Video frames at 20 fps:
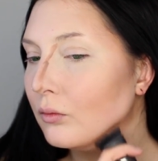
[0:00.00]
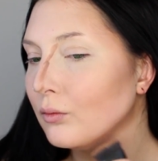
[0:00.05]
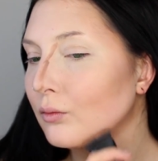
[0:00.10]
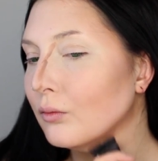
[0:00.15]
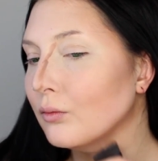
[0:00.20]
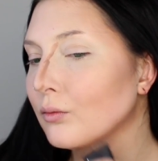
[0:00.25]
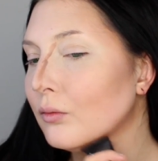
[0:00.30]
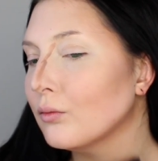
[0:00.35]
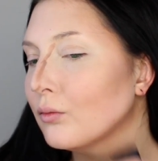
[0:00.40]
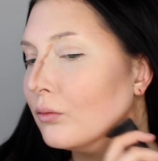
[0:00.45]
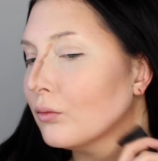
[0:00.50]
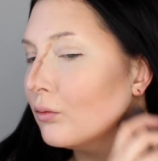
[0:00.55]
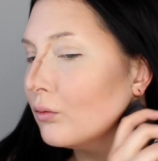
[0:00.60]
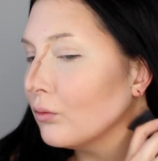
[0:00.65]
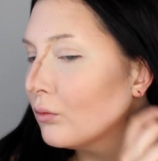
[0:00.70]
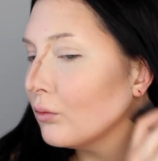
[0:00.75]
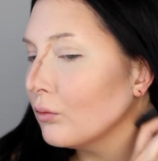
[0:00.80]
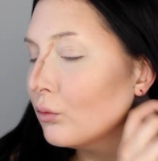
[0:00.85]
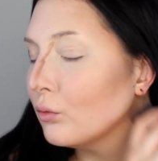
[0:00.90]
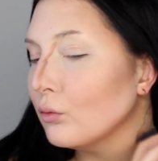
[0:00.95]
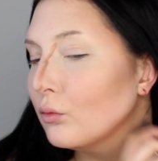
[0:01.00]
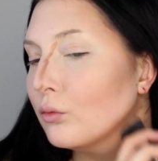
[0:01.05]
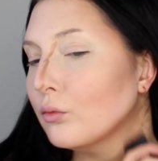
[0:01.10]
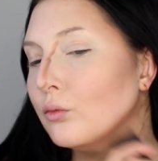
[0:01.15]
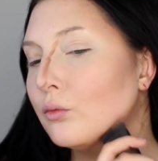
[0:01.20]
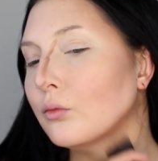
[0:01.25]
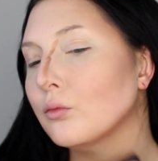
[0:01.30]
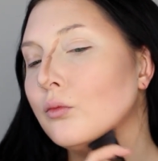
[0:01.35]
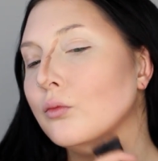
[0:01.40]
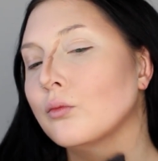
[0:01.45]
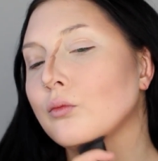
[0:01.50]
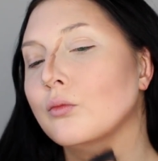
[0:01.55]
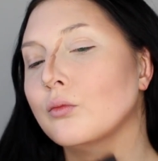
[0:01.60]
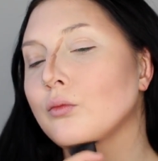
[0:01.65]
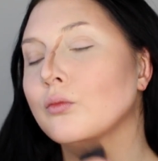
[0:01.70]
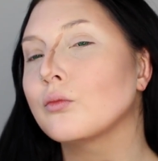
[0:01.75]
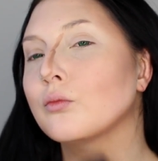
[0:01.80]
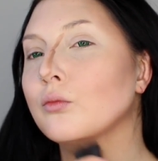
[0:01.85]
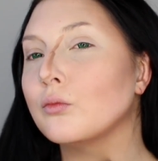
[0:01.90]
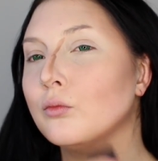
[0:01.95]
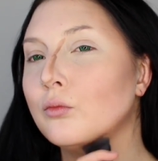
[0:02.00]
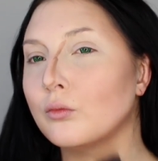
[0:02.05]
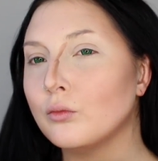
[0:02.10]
Nothing is said.